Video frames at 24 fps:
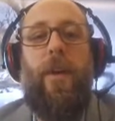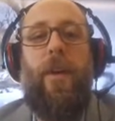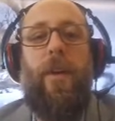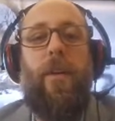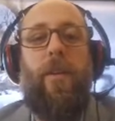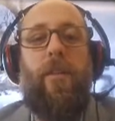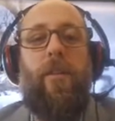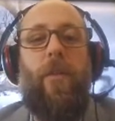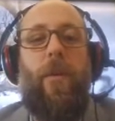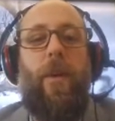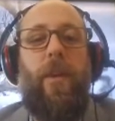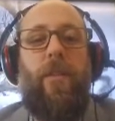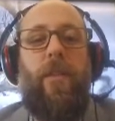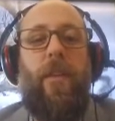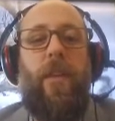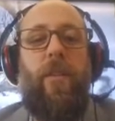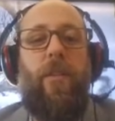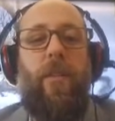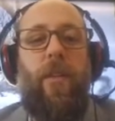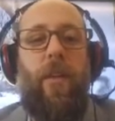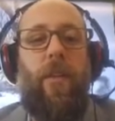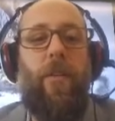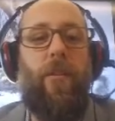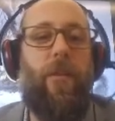So when it says
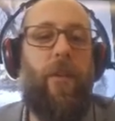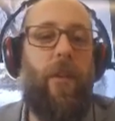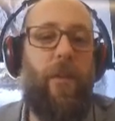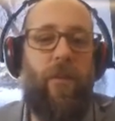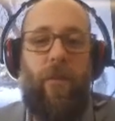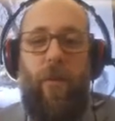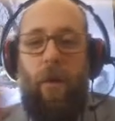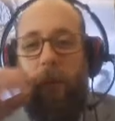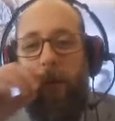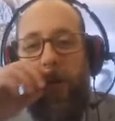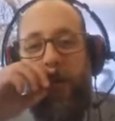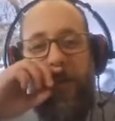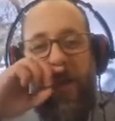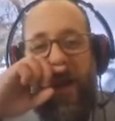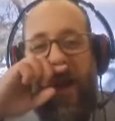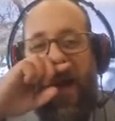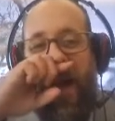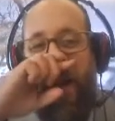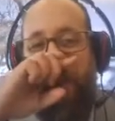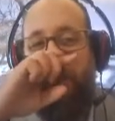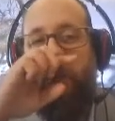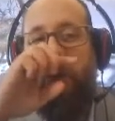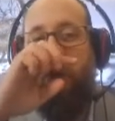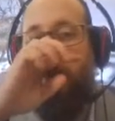Francois was
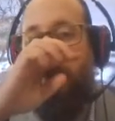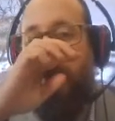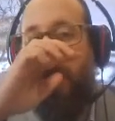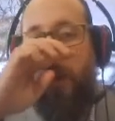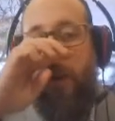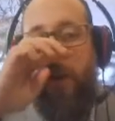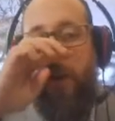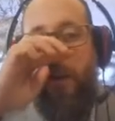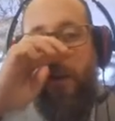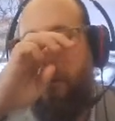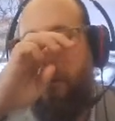obdurate,